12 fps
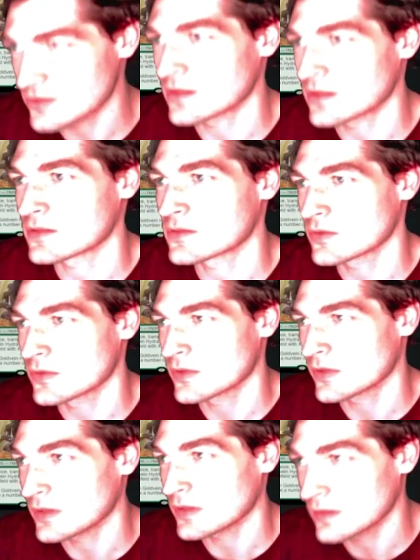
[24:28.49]
Extruder
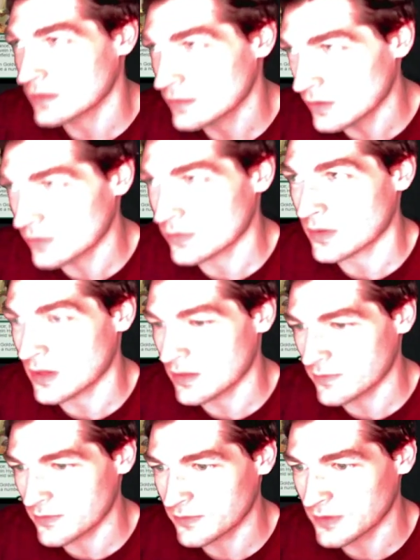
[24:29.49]
over
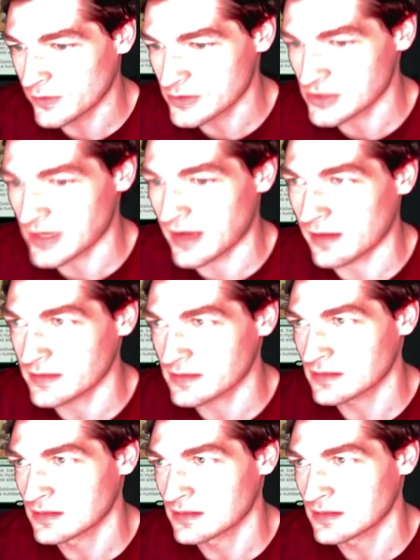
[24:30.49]
Everflowing Chalice.